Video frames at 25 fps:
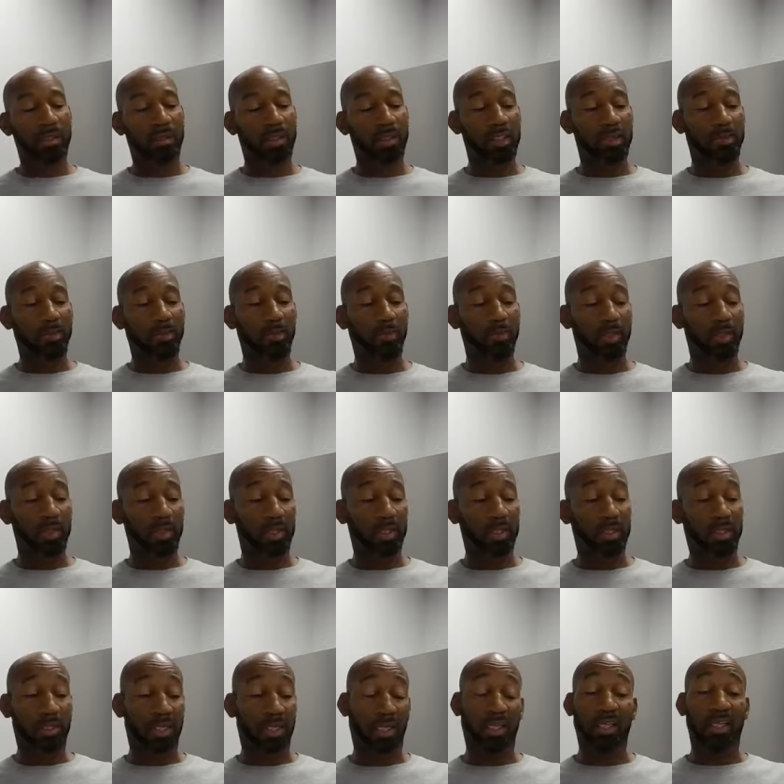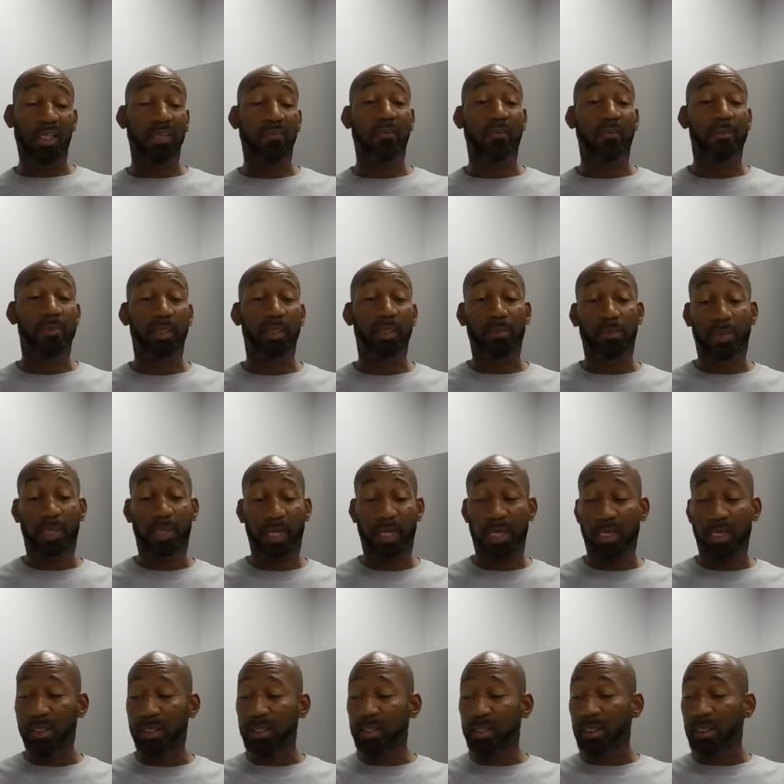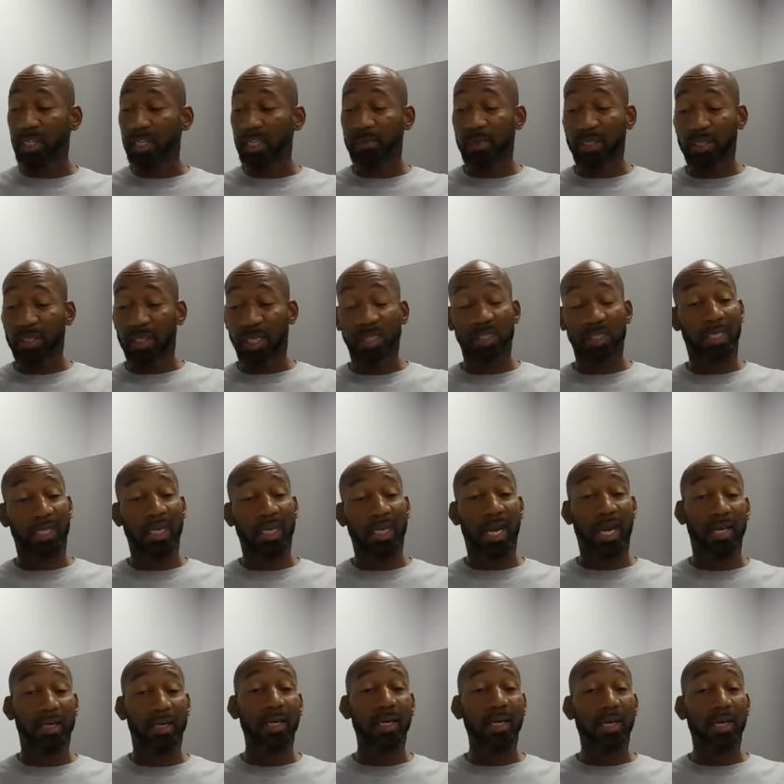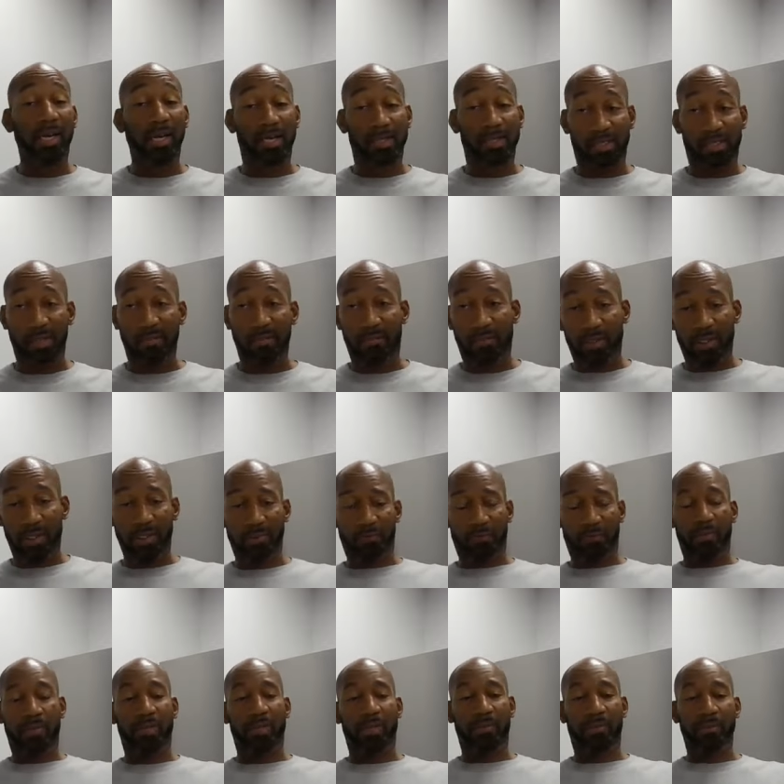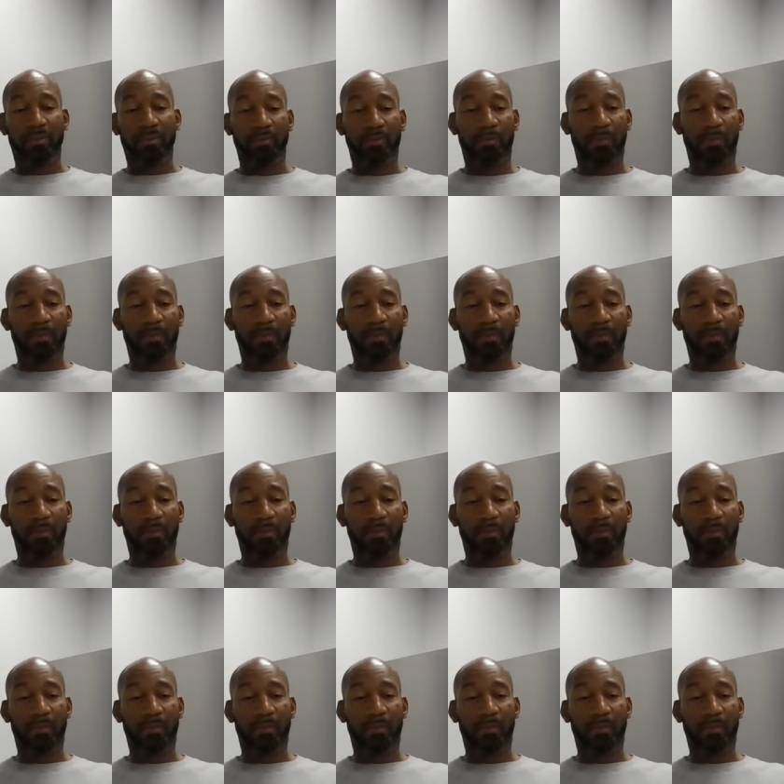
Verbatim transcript: these people didn't they didn't live up to the plan and the expectation that God has set for him for them.